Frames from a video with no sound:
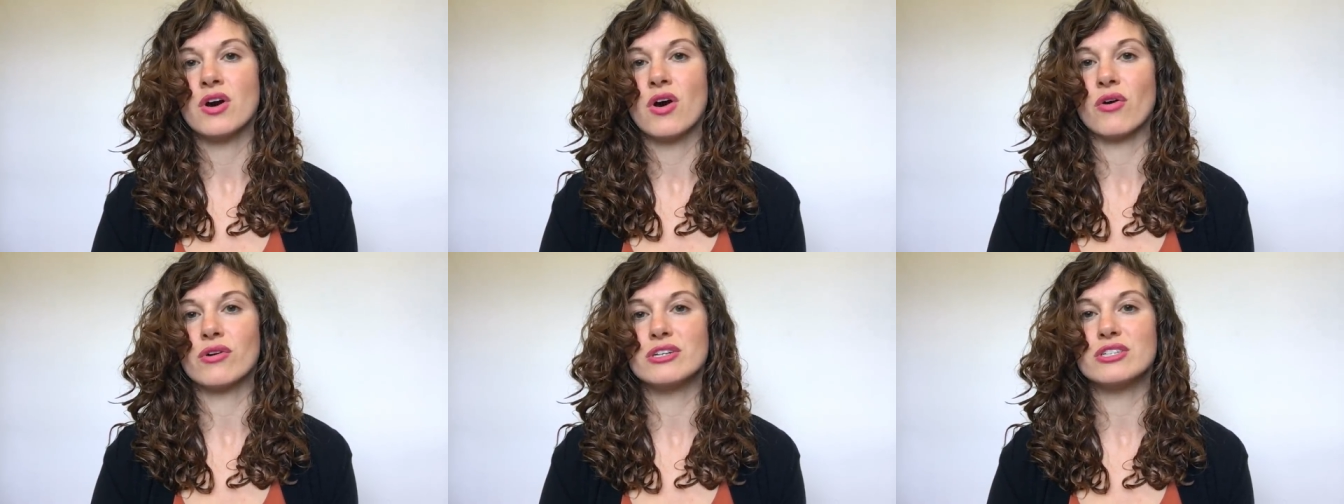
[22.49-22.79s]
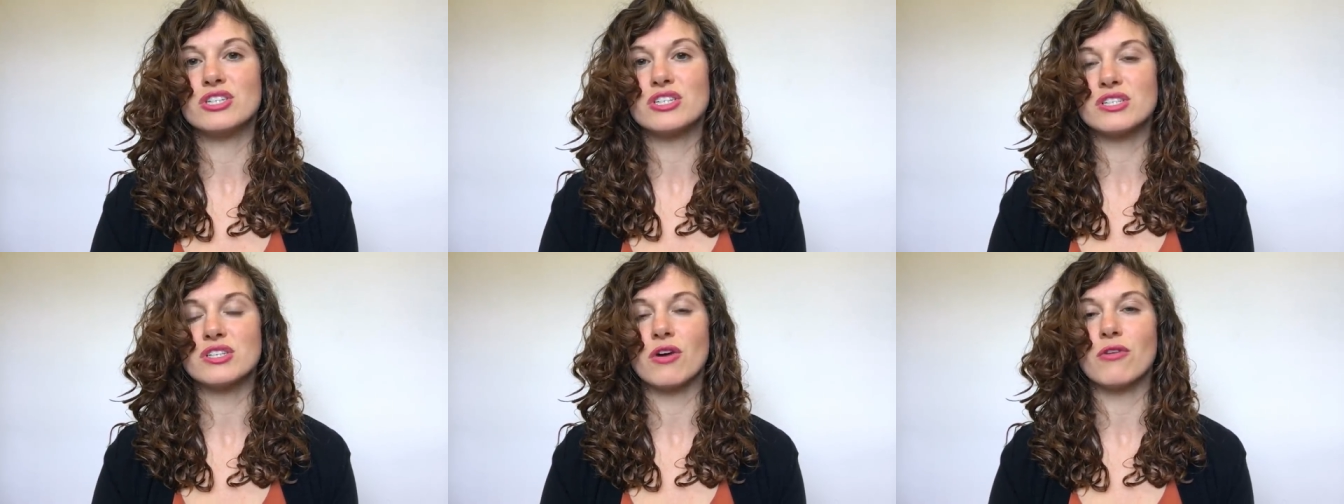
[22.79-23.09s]
or you
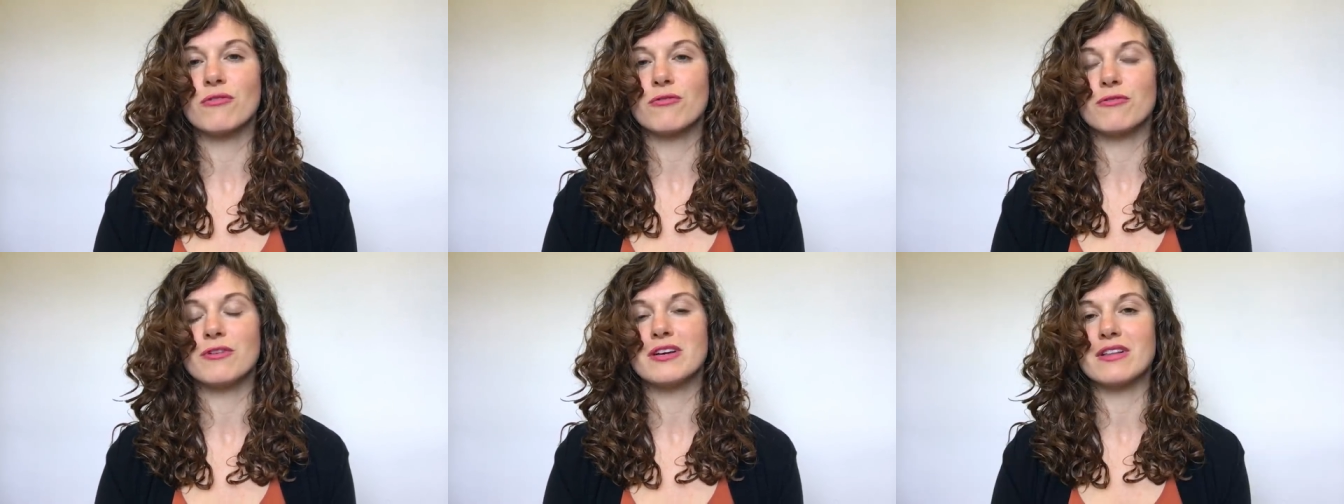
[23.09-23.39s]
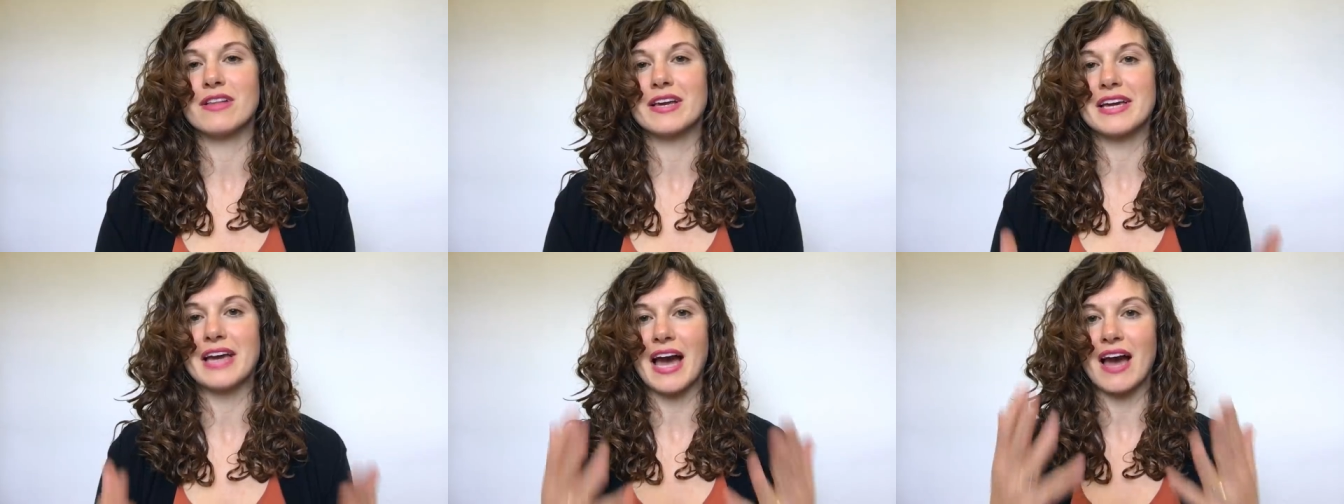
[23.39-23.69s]
just don't
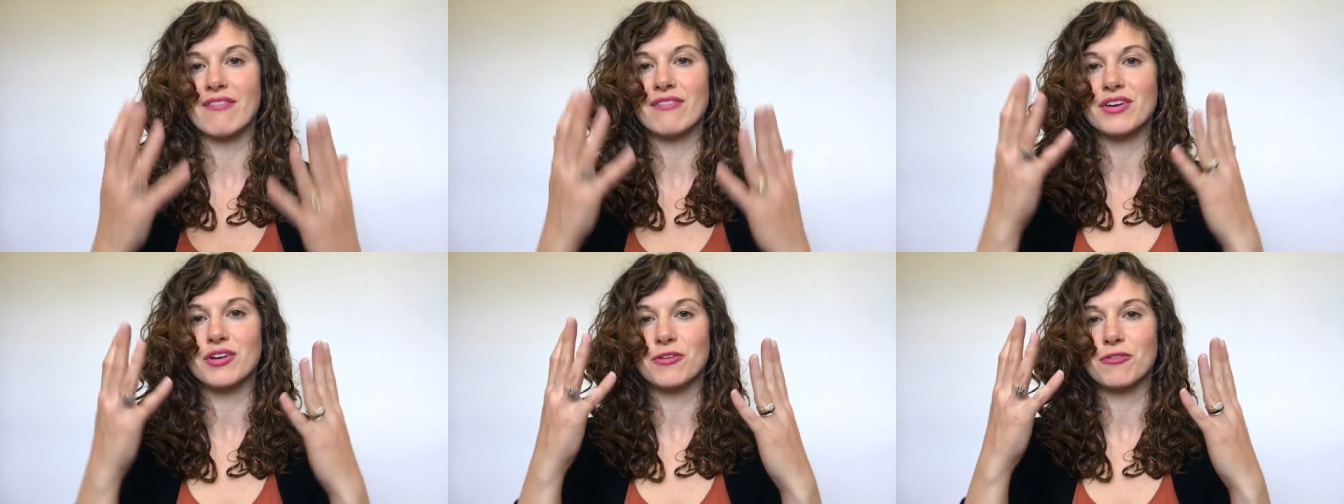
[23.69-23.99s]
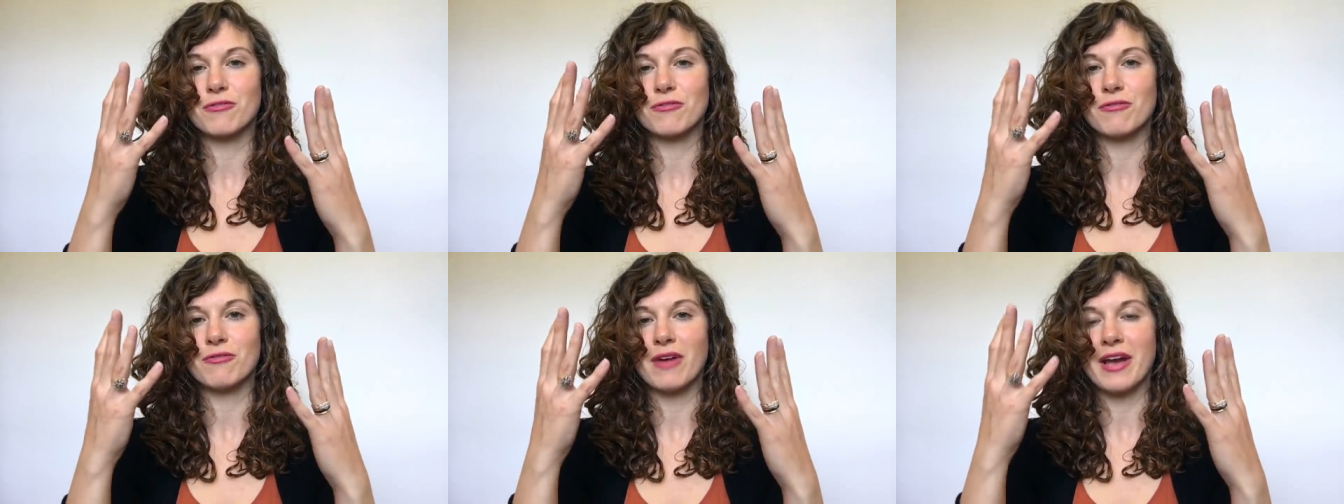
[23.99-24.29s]
feel like having
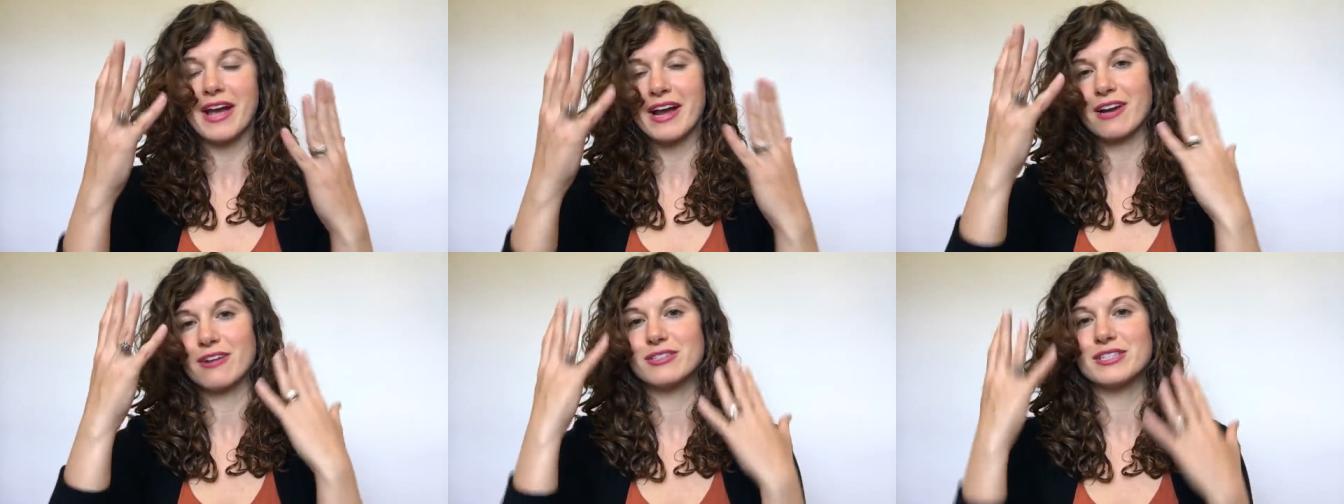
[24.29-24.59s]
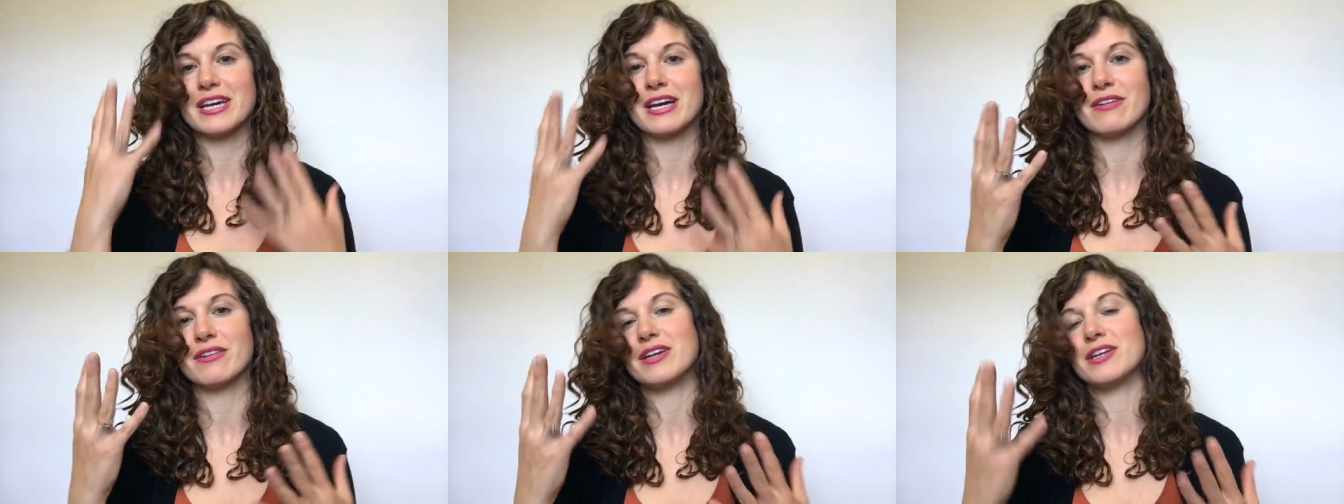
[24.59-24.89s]
your hair
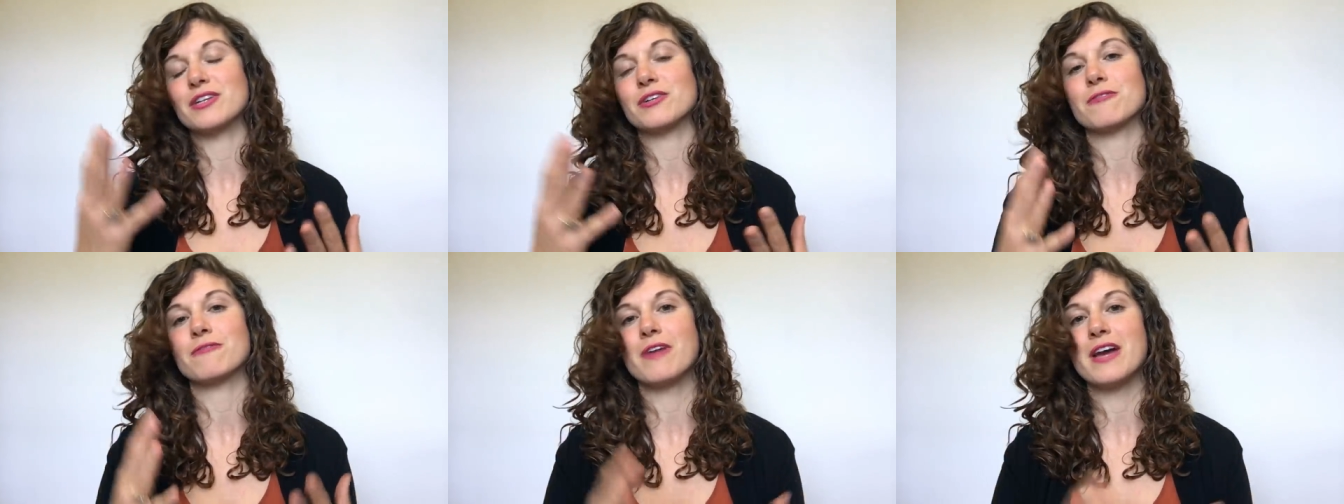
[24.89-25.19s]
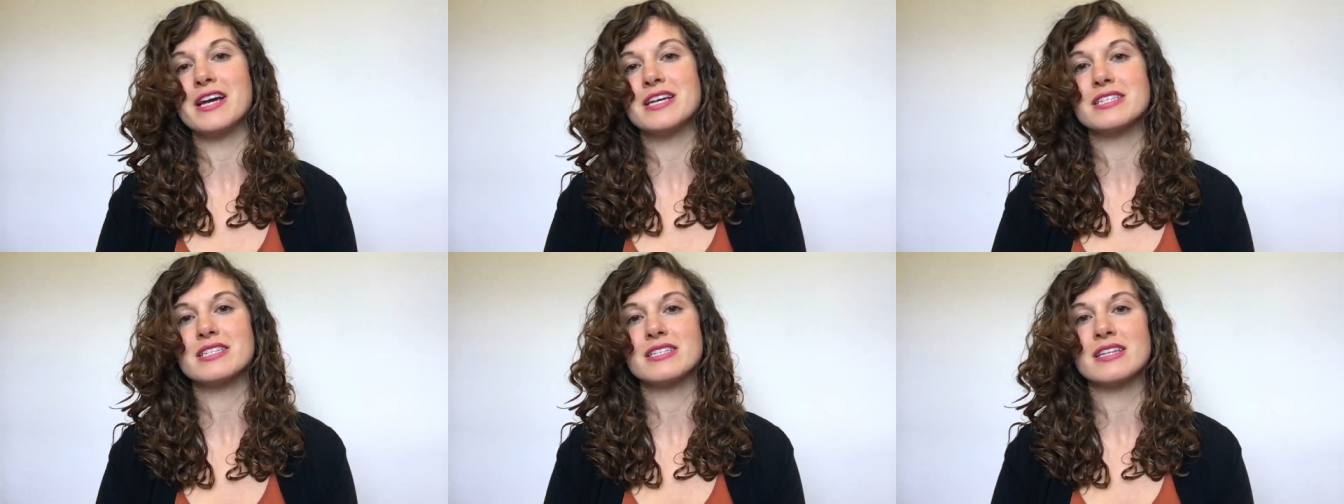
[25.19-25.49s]
down in your
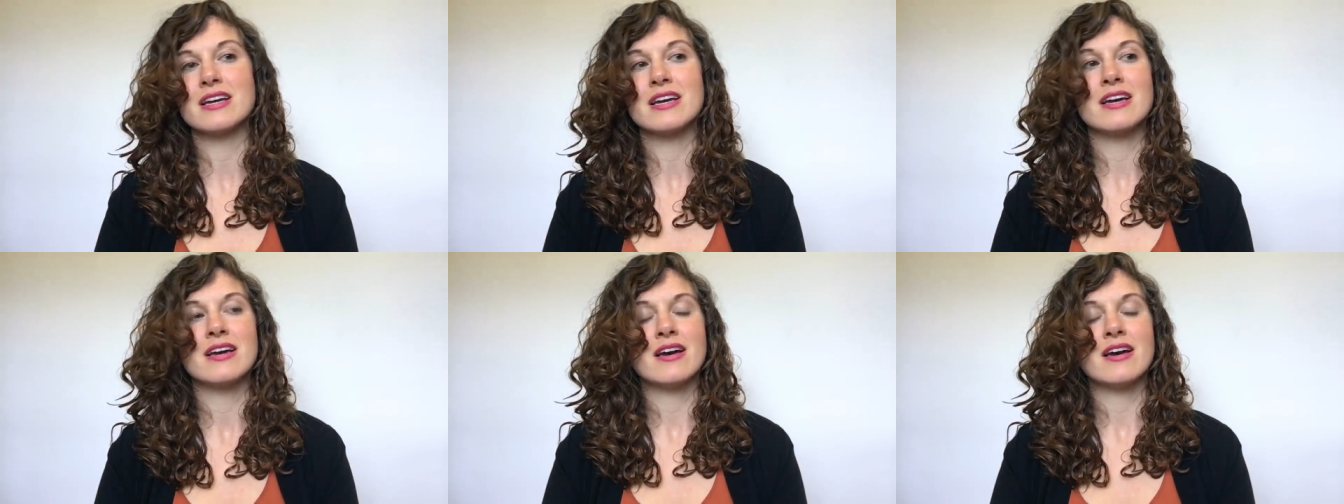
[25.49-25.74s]
face,